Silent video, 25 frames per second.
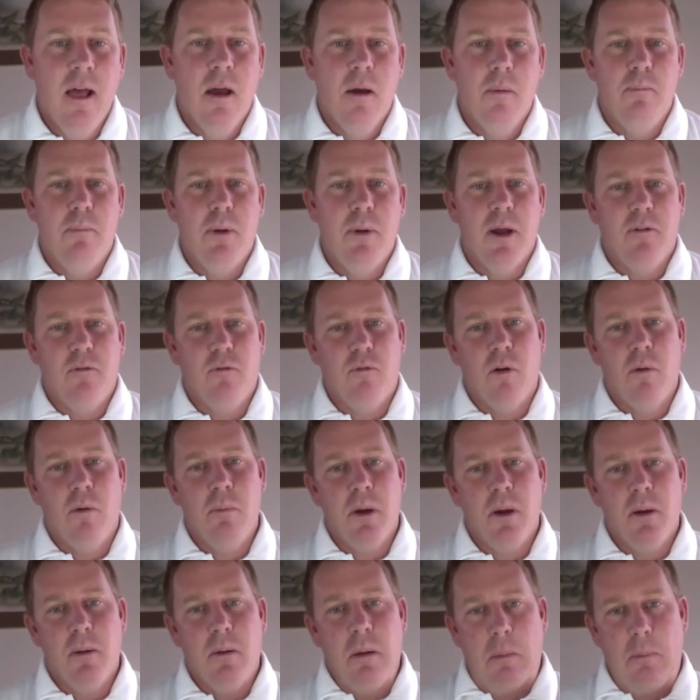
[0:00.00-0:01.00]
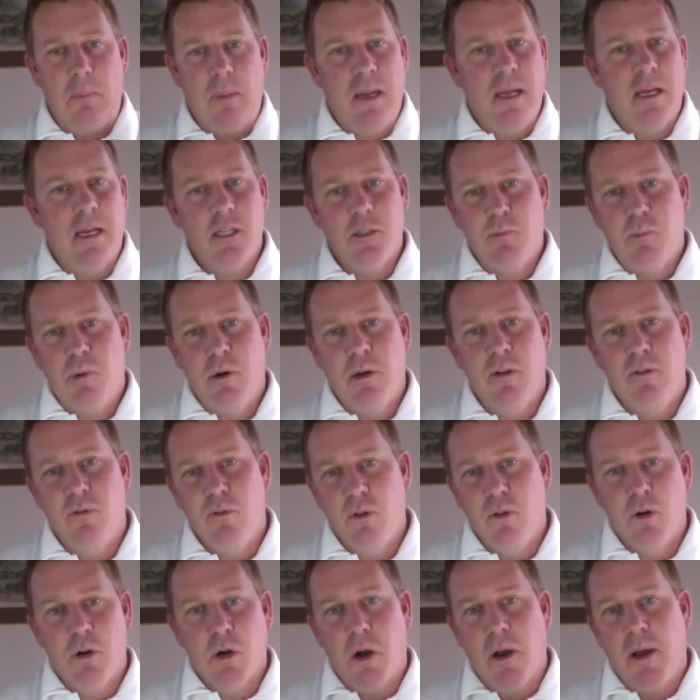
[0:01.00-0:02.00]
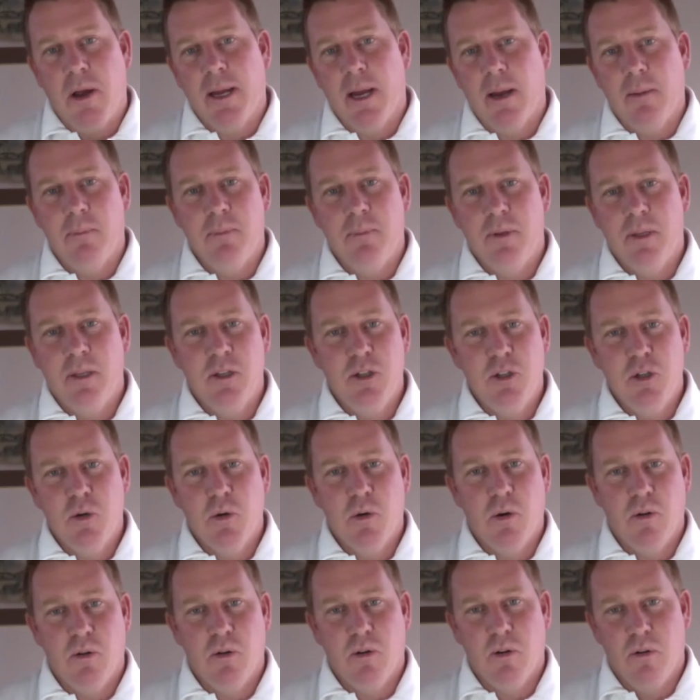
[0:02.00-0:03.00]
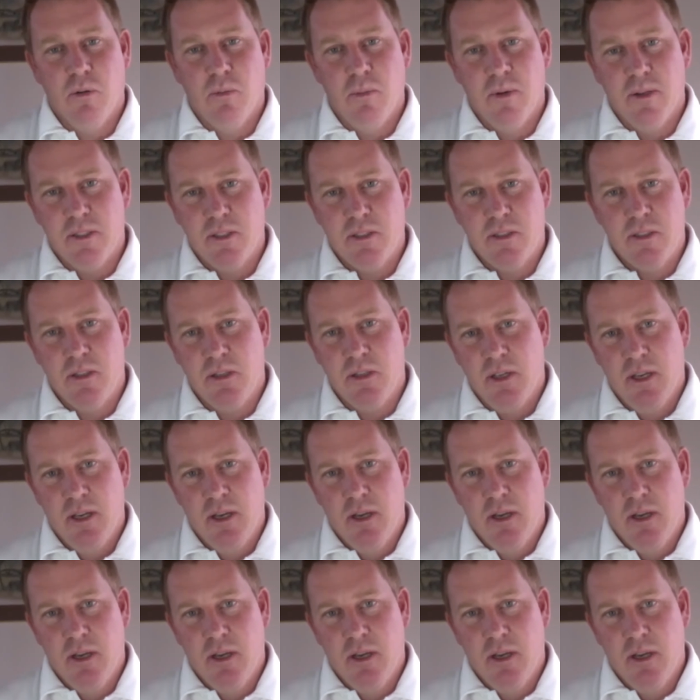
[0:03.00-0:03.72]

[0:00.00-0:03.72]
But from a player's point of view, growing up, did you almost